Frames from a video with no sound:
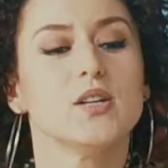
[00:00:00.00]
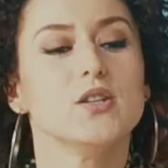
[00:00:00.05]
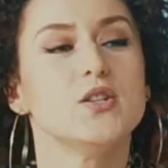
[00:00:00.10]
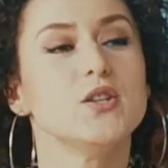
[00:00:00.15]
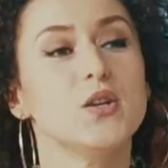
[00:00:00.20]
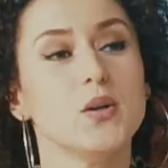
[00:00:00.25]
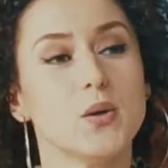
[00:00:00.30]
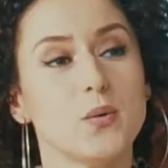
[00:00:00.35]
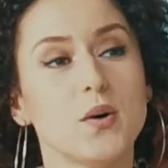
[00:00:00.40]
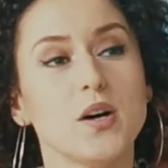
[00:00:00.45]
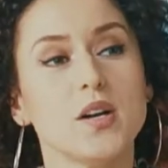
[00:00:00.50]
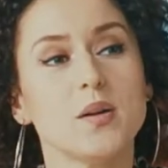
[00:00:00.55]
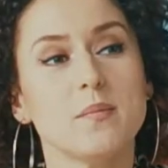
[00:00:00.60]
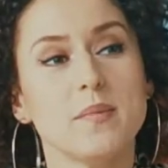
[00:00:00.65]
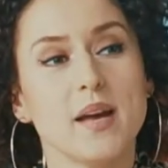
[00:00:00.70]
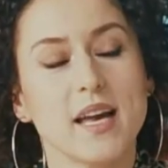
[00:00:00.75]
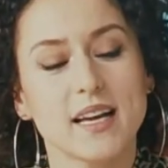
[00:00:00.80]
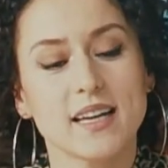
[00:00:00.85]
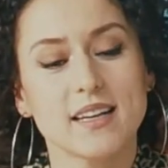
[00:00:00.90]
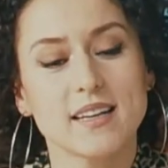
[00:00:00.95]
Do you want to
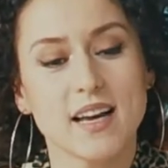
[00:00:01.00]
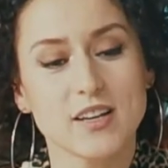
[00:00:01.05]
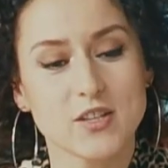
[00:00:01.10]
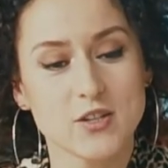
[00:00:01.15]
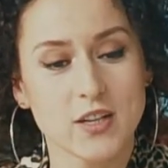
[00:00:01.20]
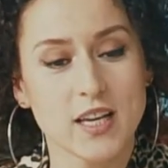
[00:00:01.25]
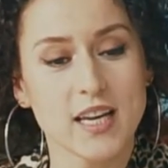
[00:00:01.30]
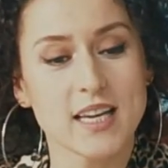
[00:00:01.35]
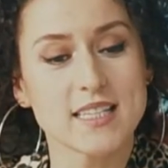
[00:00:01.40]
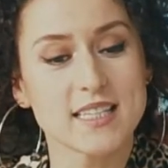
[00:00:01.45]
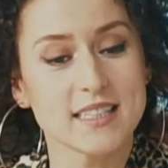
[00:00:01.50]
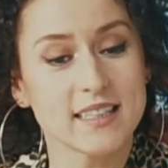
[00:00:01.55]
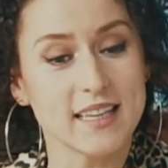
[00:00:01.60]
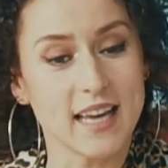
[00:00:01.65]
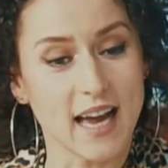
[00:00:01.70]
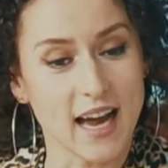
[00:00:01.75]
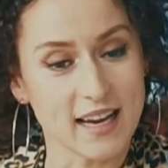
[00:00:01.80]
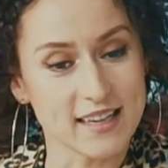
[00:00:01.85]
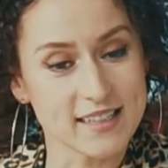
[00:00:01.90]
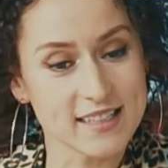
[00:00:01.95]
make an educated
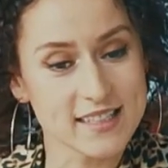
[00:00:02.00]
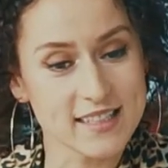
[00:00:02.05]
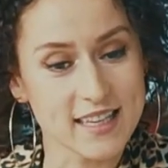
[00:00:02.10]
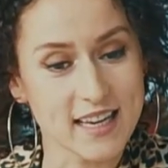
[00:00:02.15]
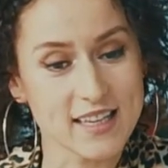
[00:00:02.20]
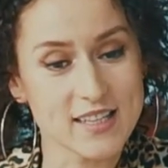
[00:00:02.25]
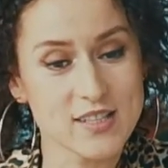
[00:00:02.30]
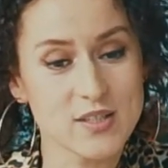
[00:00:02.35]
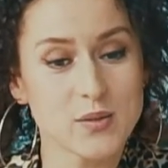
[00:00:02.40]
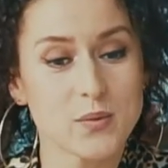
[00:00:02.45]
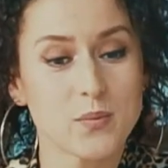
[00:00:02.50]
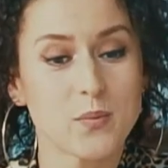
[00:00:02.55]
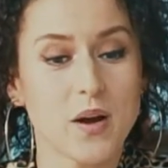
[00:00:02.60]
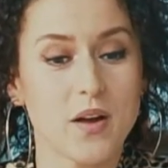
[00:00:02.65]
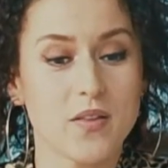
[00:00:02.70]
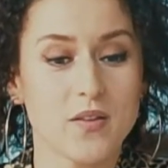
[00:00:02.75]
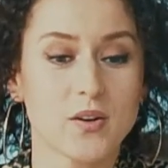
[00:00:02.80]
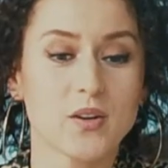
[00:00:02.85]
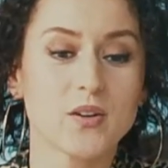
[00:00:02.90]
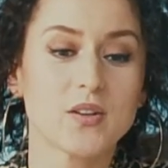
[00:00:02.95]
guess as to
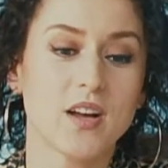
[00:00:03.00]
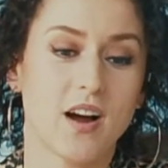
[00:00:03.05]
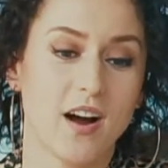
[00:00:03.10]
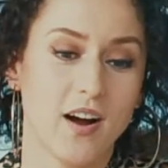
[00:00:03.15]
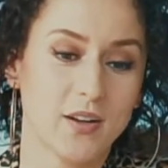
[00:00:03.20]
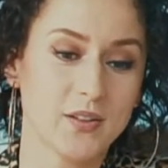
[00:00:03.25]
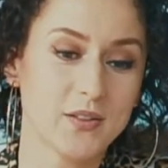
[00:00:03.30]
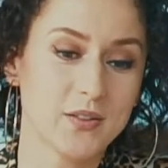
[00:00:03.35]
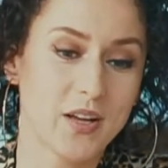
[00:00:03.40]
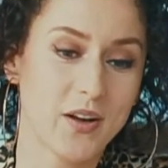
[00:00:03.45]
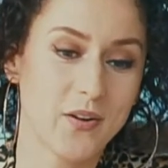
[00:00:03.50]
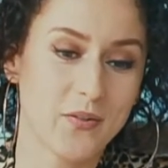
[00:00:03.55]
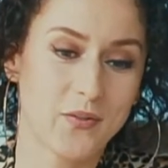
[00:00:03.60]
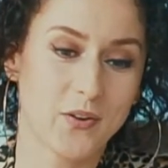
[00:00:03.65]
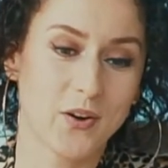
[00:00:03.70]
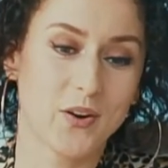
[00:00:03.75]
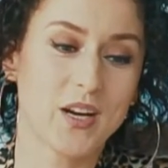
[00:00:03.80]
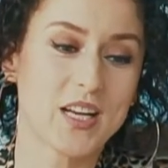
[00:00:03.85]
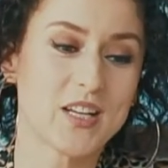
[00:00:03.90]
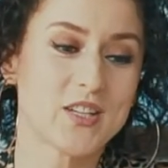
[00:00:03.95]
whether or not
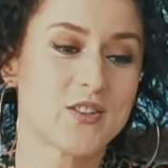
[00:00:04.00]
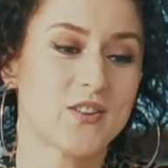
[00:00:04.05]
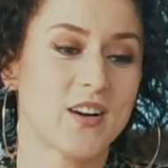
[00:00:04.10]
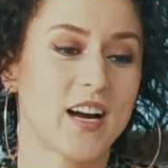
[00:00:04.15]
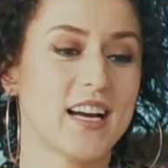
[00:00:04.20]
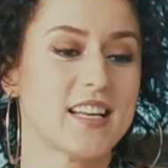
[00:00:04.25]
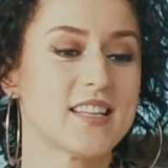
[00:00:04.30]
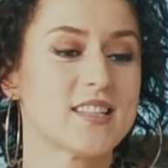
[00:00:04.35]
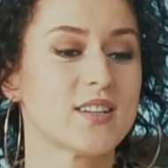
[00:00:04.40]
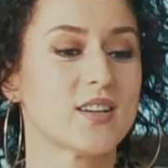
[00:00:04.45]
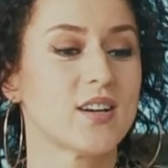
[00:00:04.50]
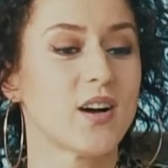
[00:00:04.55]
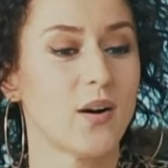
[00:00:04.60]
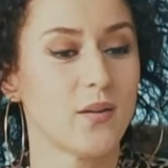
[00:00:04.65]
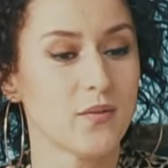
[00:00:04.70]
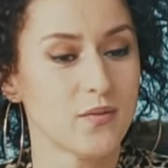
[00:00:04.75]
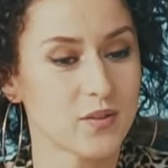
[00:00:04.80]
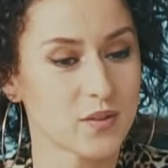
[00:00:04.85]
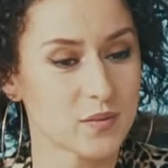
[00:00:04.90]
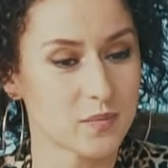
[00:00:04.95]
Furry tried to
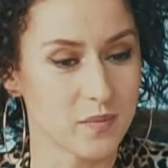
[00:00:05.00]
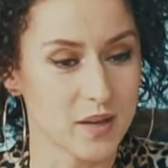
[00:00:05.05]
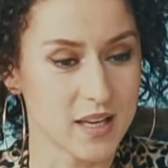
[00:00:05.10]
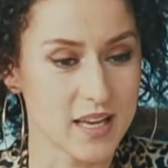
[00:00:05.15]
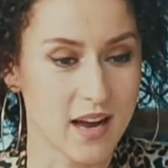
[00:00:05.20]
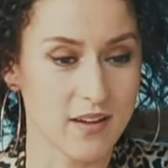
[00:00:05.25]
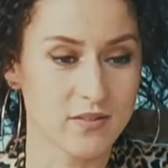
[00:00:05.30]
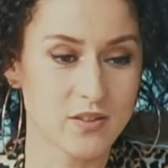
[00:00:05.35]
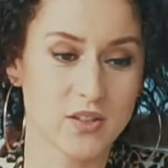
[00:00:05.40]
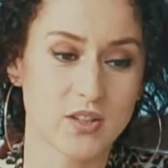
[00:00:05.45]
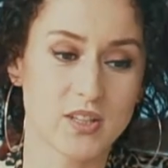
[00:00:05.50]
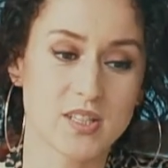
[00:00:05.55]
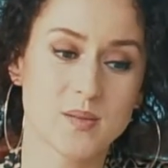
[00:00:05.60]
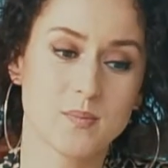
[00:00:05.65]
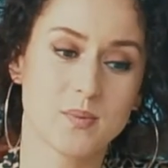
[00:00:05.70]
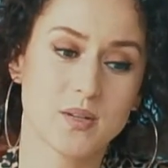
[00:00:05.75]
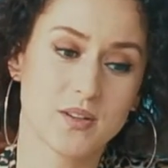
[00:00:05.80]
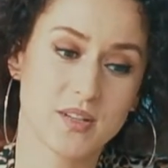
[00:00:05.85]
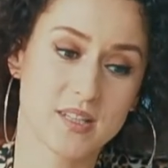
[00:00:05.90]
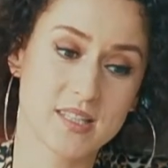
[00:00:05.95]
comfort me after
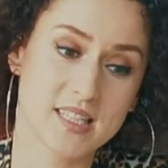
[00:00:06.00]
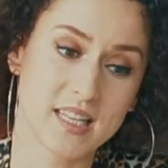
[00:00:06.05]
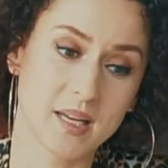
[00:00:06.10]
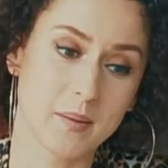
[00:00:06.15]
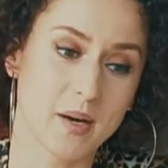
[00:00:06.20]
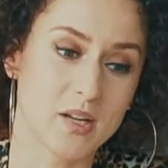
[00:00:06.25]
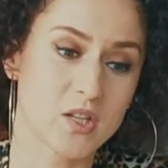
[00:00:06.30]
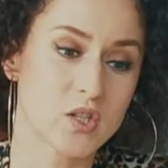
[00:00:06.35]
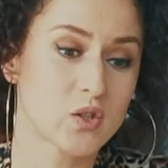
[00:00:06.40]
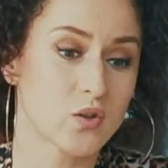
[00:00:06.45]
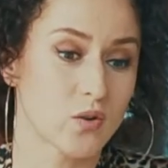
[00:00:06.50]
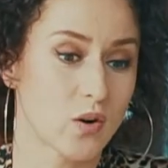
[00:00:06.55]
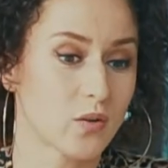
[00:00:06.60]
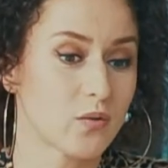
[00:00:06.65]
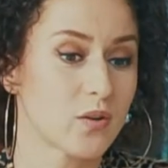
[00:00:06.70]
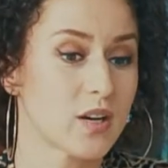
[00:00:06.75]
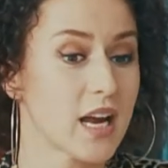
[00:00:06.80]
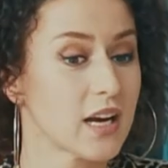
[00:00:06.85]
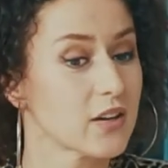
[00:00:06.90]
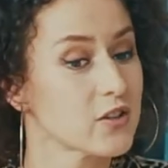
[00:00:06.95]
experiencing my strong
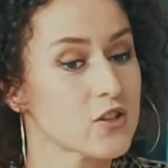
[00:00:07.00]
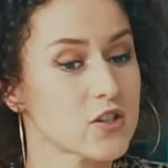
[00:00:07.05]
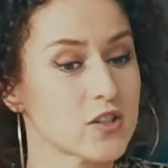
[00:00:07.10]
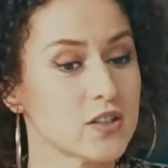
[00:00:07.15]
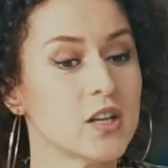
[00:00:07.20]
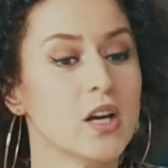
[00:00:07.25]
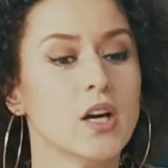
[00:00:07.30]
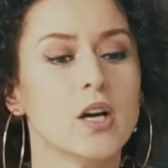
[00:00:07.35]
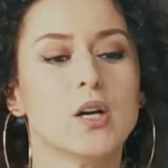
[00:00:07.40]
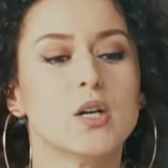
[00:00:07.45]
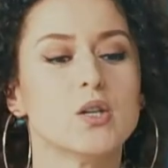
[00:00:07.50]
reaction